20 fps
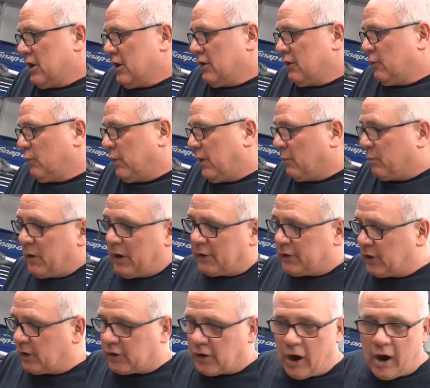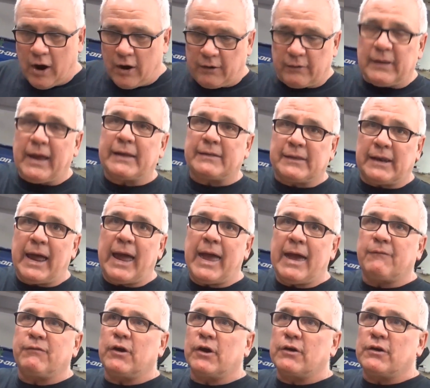we're building a car like that I
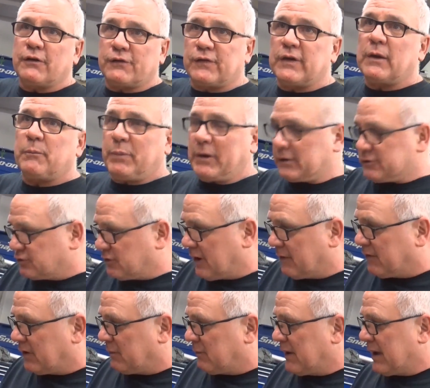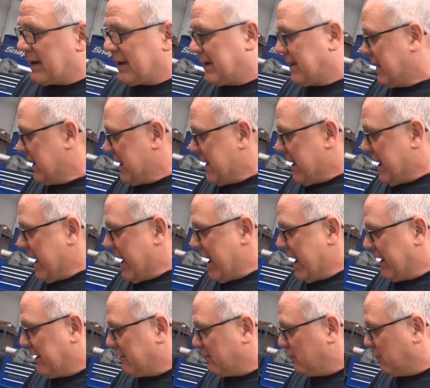have here. You'll see a picture of in a minute,
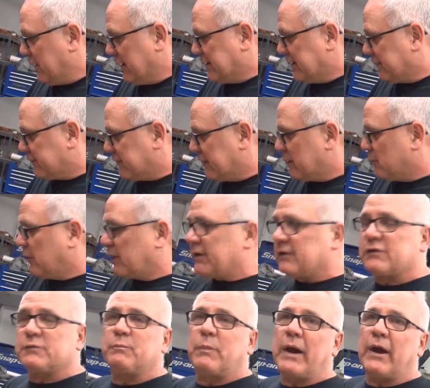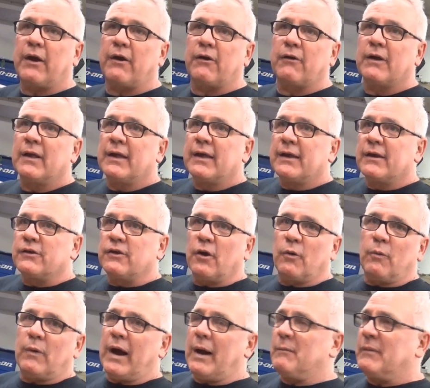and we just didn't want to spare.
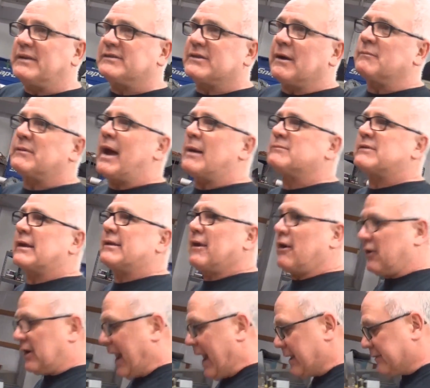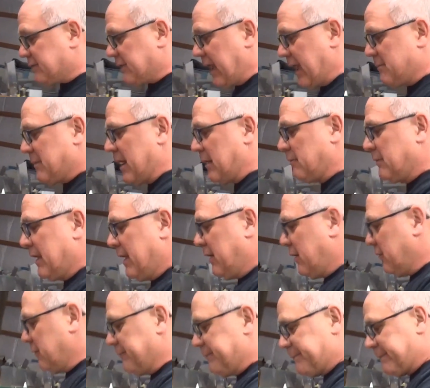I mean, sometimes I tell guys, hey man,
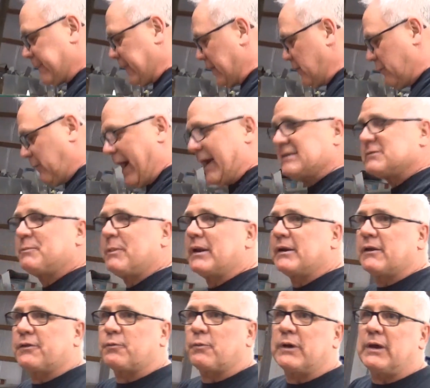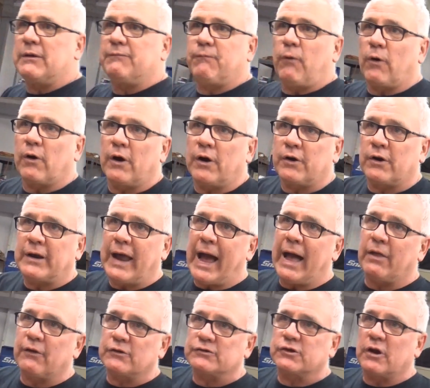why spend the
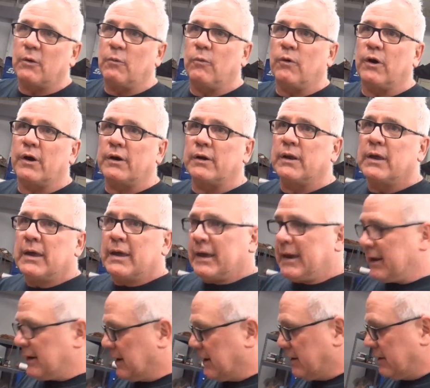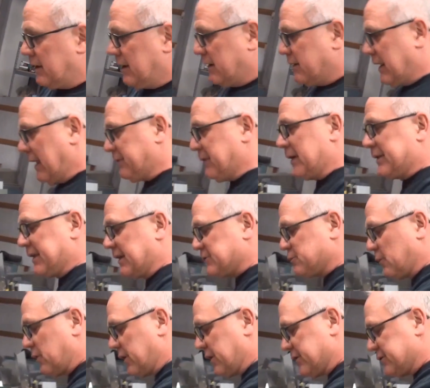$300-400 on one? And then I think this
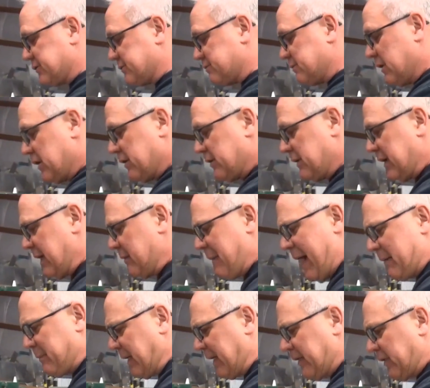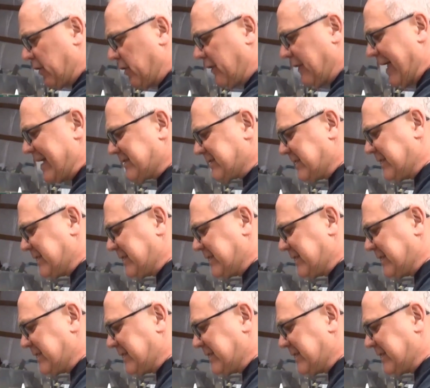one it might be a little less than